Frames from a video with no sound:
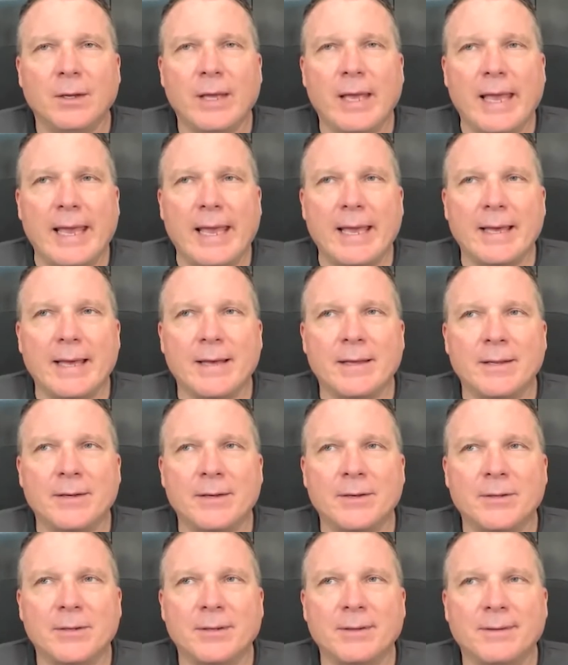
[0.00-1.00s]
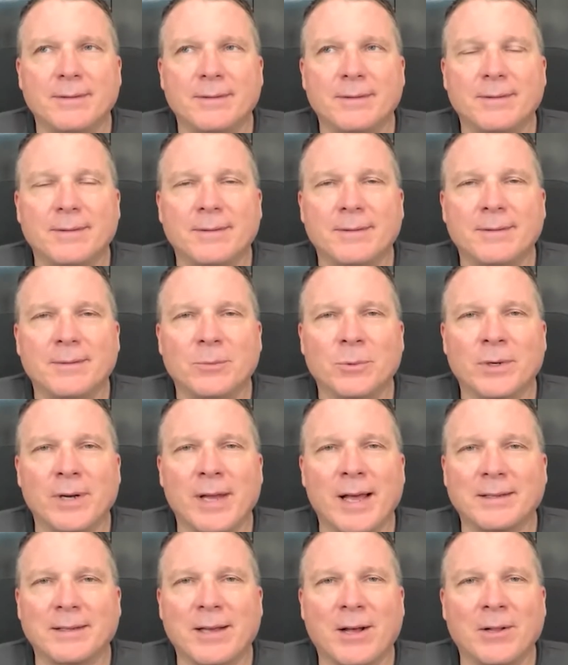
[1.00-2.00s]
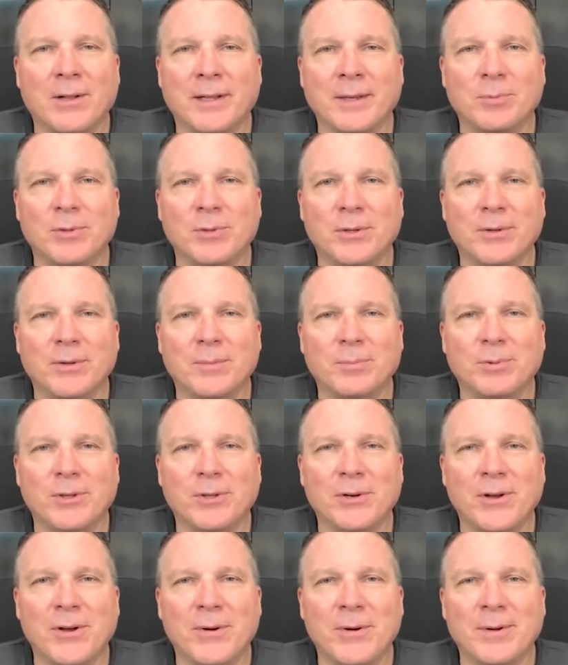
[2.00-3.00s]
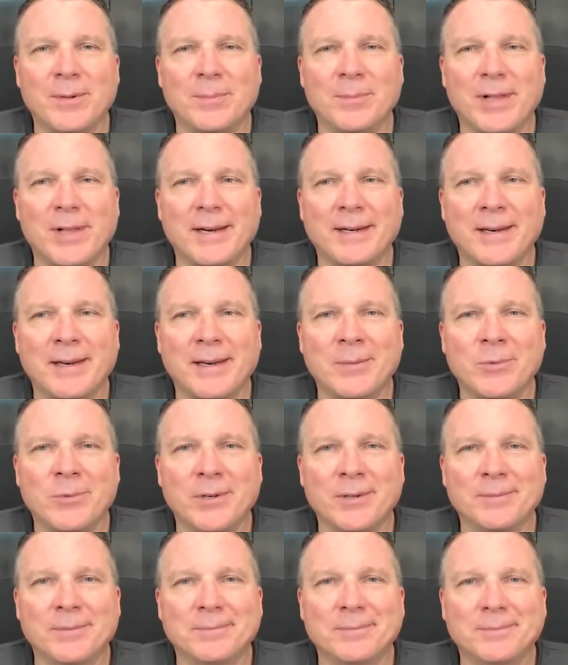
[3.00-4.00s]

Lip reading: And we're not calling Pluto a planet anymore?